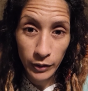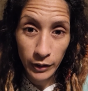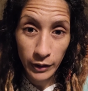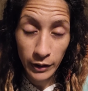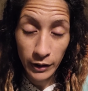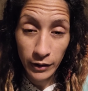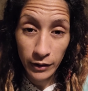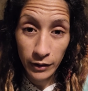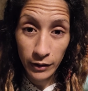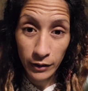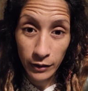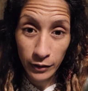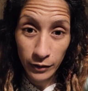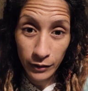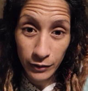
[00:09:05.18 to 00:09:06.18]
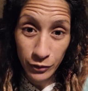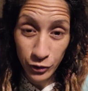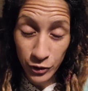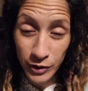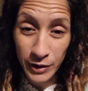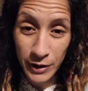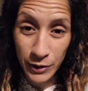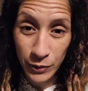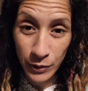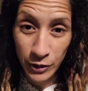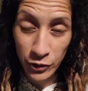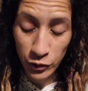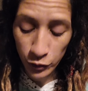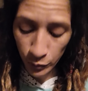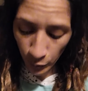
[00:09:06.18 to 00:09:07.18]
and that Jesus
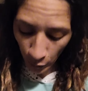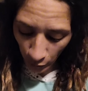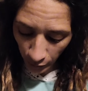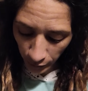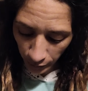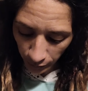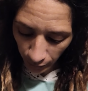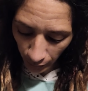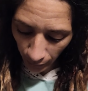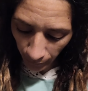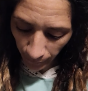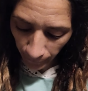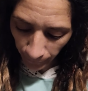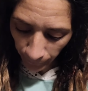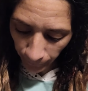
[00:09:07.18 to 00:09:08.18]
Christ was born, okay?